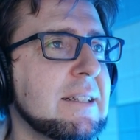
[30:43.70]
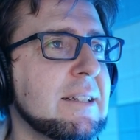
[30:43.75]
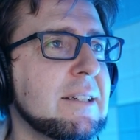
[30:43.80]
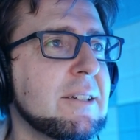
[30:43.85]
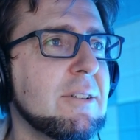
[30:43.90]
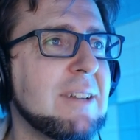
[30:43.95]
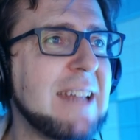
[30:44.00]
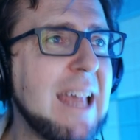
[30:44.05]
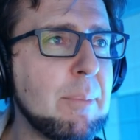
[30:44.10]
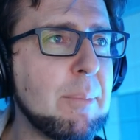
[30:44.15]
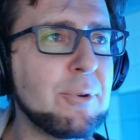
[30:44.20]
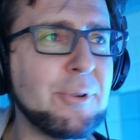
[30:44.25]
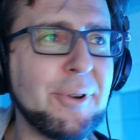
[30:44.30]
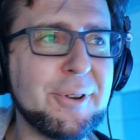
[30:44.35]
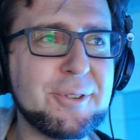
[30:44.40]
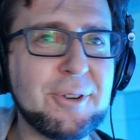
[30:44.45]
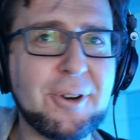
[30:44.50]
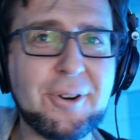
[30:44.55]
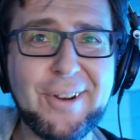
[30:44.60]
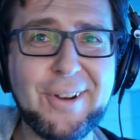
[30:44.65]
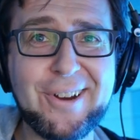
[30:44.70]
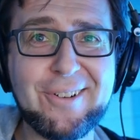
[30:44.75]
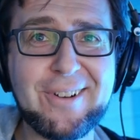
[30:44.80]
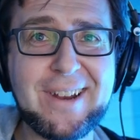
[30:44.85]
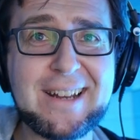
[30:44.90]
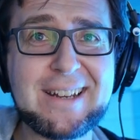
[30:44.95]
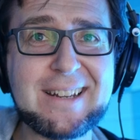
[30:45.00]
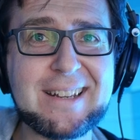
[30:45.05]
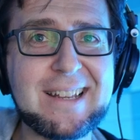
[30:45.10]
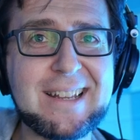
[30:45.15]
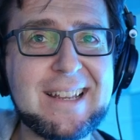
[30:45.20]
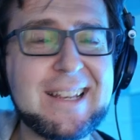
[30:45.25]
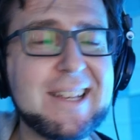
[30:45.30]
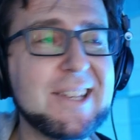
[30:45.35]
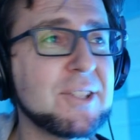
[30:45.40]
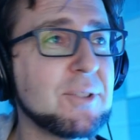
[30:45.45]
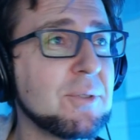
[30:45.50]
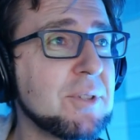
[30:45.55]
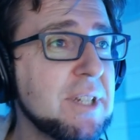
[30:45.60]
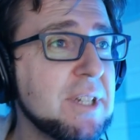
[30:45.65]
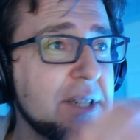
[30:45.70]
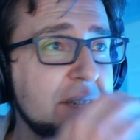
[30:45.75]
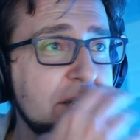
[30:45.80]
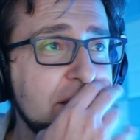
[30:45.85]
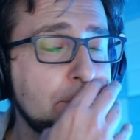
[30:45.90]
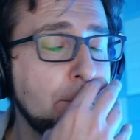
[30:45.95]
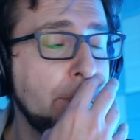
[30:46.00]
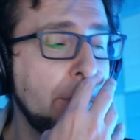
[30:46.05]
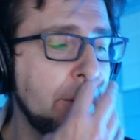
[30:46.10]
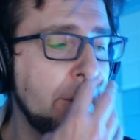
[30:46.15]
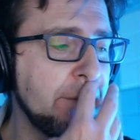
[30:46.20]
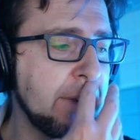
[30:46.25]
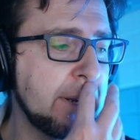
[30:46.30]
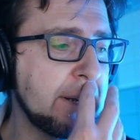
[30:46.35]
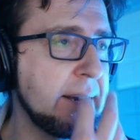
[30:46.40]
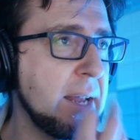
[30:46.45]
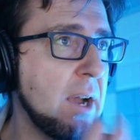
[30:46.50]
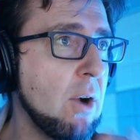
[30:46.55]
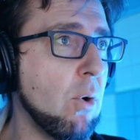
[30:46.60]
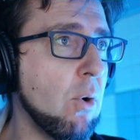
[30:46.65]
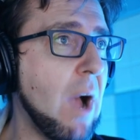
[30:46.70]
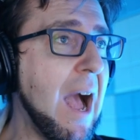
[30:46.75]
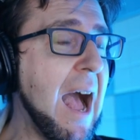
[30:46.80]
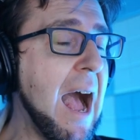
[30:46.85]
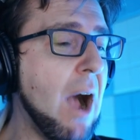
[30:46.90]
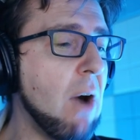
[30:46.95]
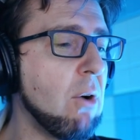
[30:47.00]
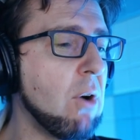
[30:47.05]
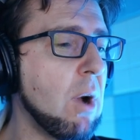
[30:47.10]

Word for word: laboratory, right? So this is perfect now. How